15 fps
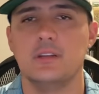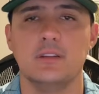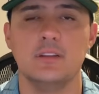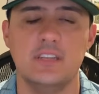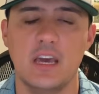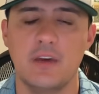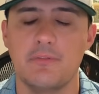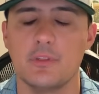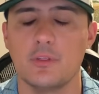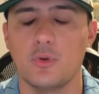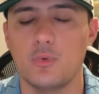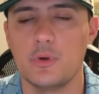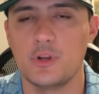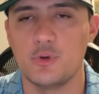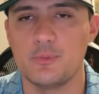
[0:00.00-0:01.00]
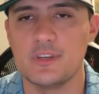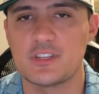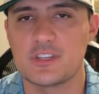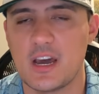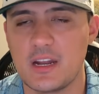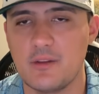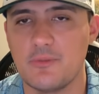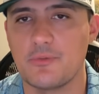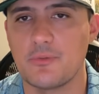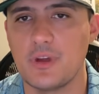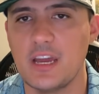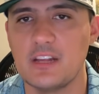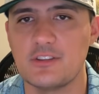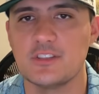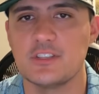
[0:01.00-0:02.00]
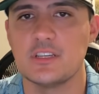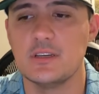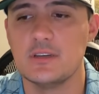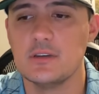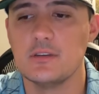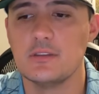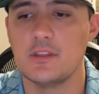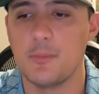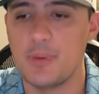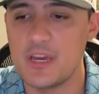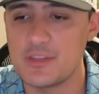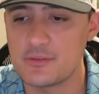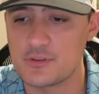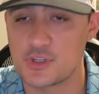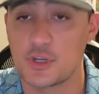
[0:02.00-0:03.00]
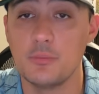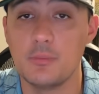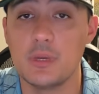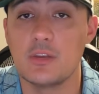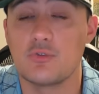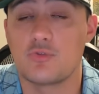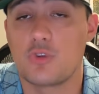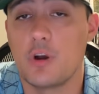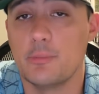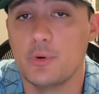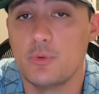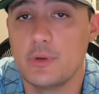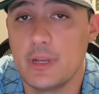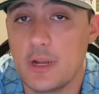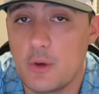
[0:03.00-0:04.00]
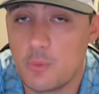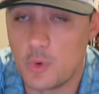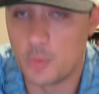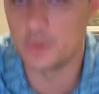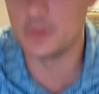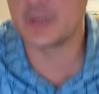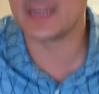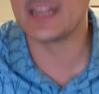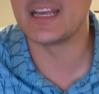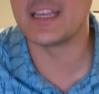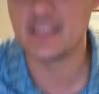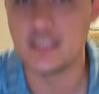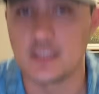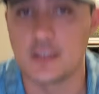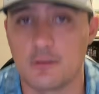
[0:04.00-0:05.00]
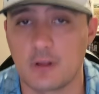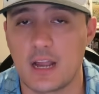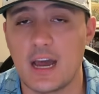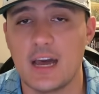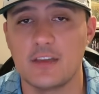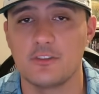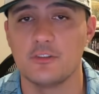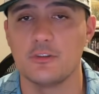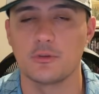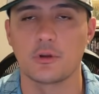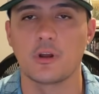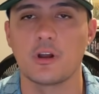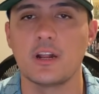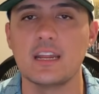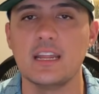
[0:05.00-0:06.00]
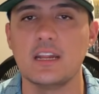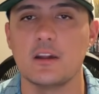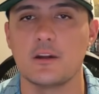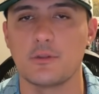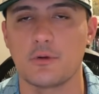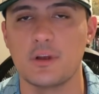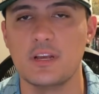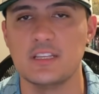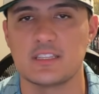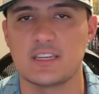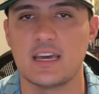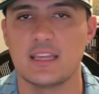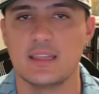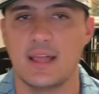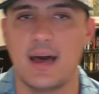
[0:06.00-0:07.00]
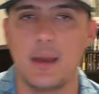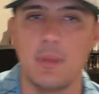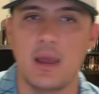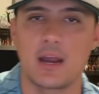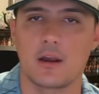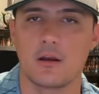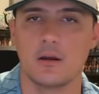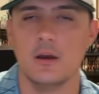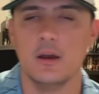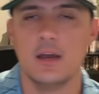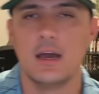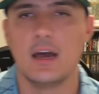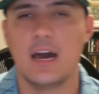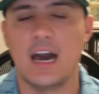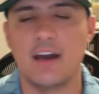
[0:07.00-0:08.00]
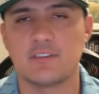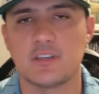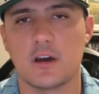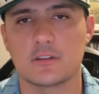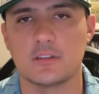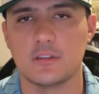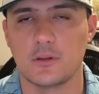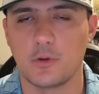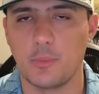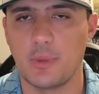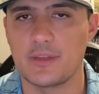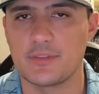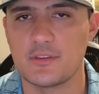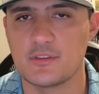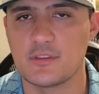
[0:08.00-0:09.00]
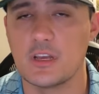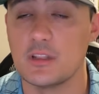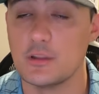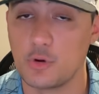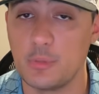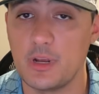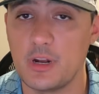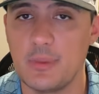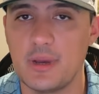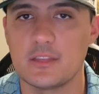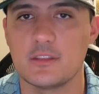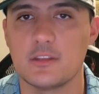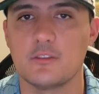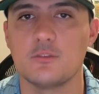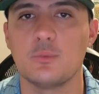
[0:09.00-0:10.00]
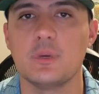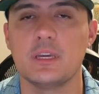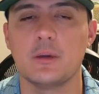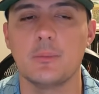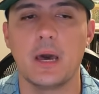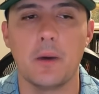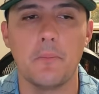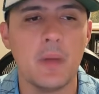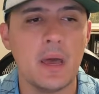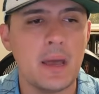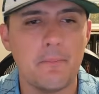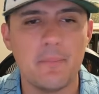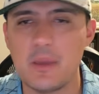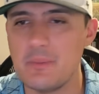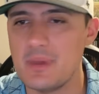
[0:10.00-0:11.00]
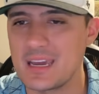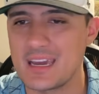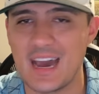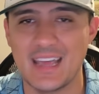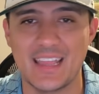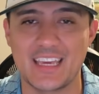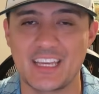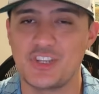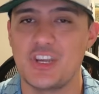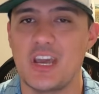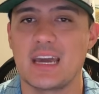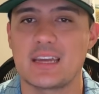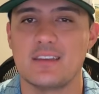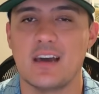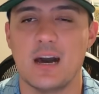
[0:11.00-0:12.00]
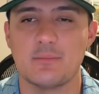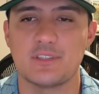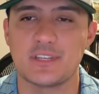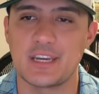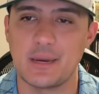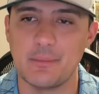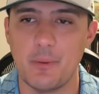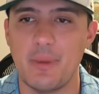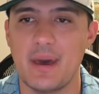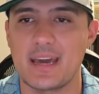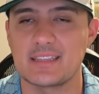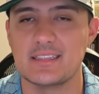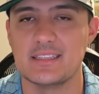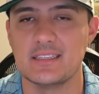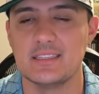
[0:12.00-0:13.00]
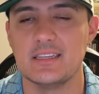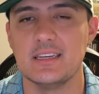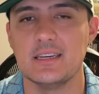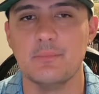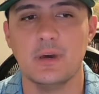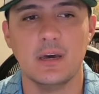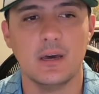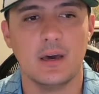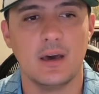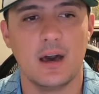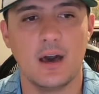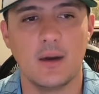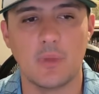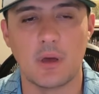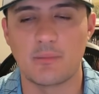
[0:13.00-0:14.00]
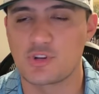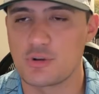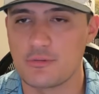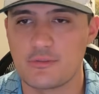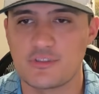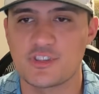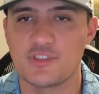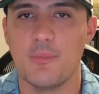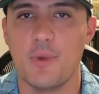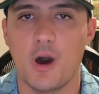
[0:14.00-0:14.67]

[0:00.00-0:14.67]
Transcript: Devin Lloyd, who we signed in free agency, the Panthers could be in trouble. When we're looking at these other guys, they're going to need another inside linebacker. I've talked a little bit about this week about maybe a guy like Shaq Thompson coming back to the team. I'm sure there's some